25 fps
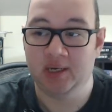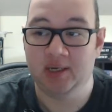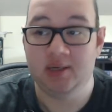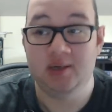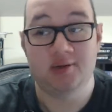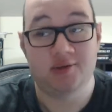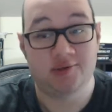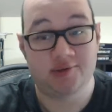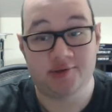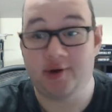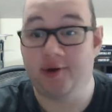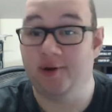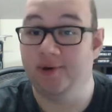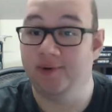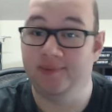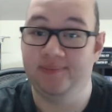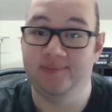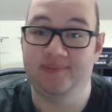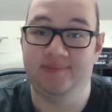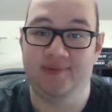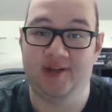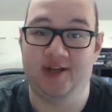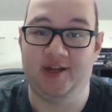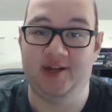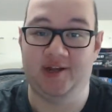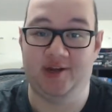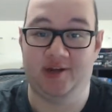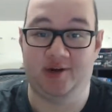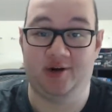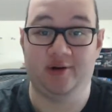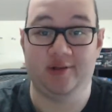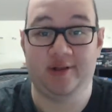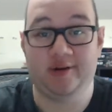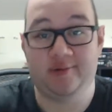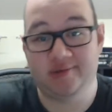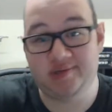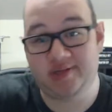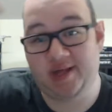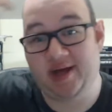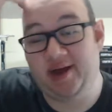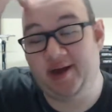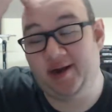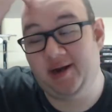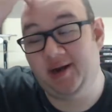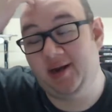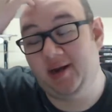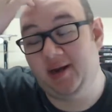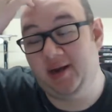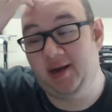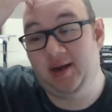So there was
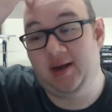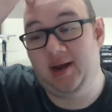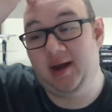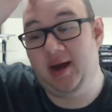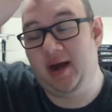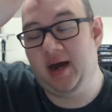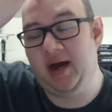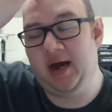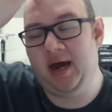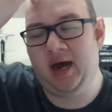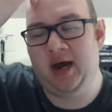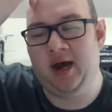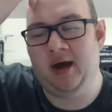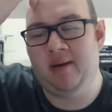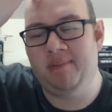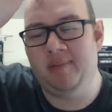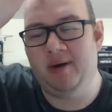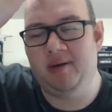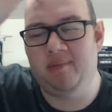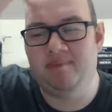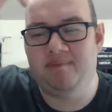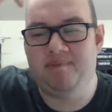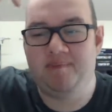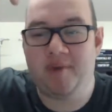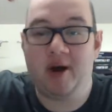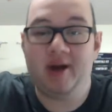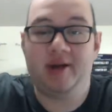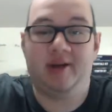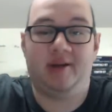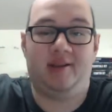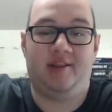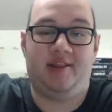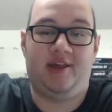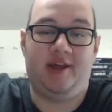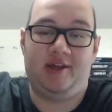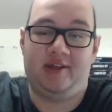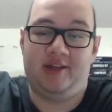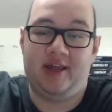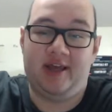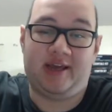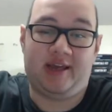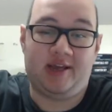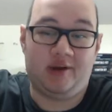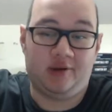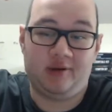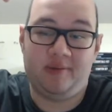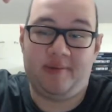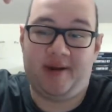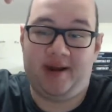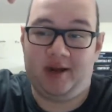that. But they
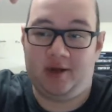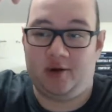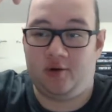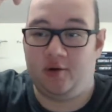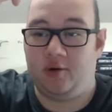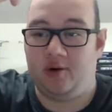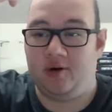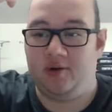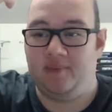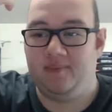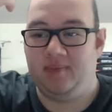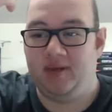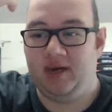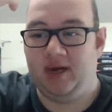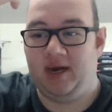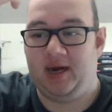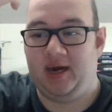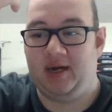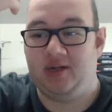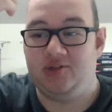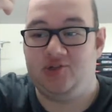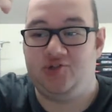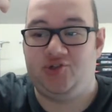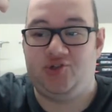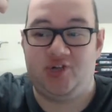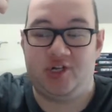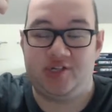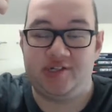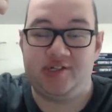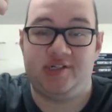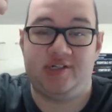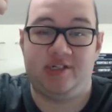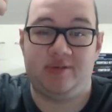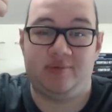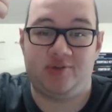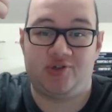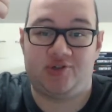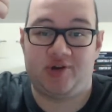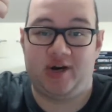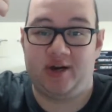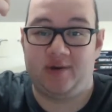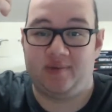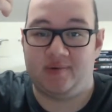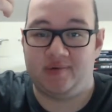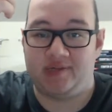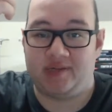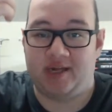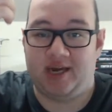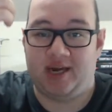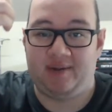kill the Manticore just as it was trying to
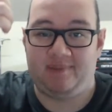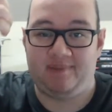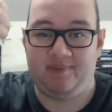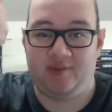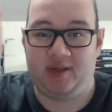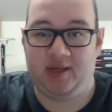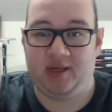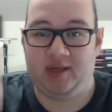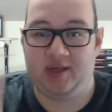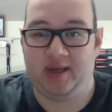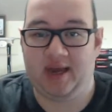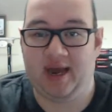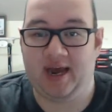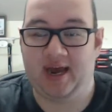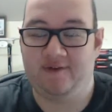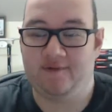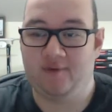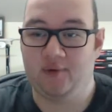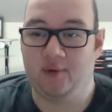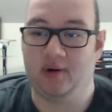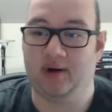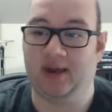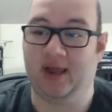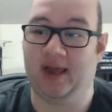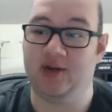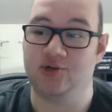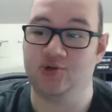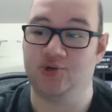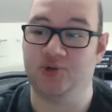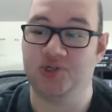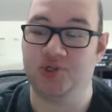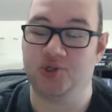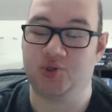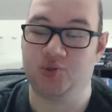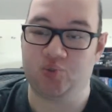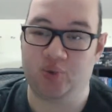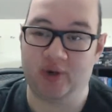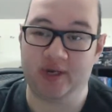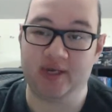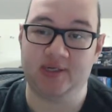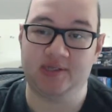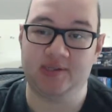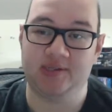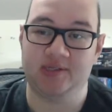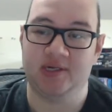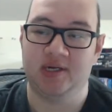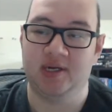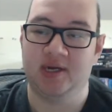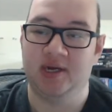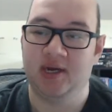escape. The half orc actually swung
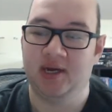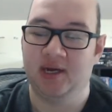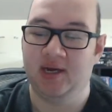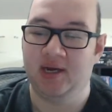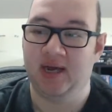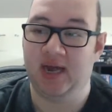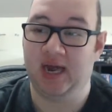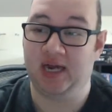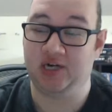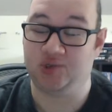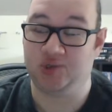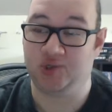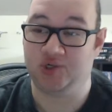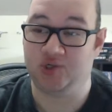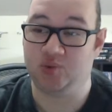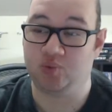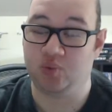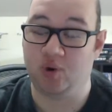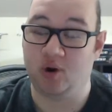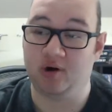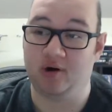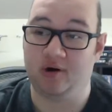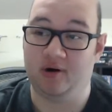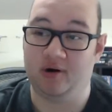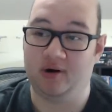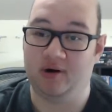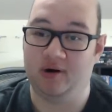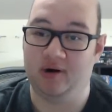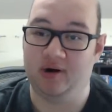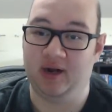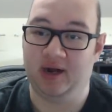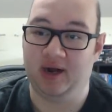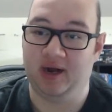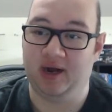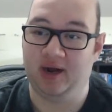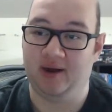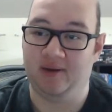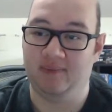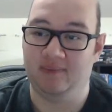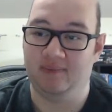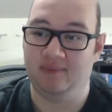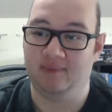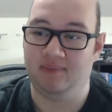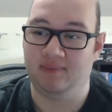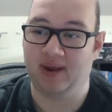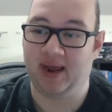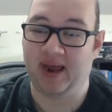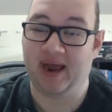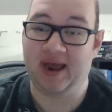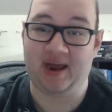her
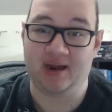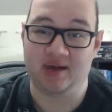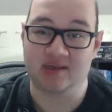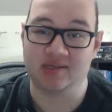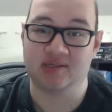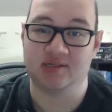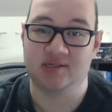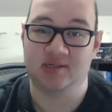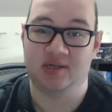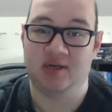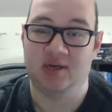axe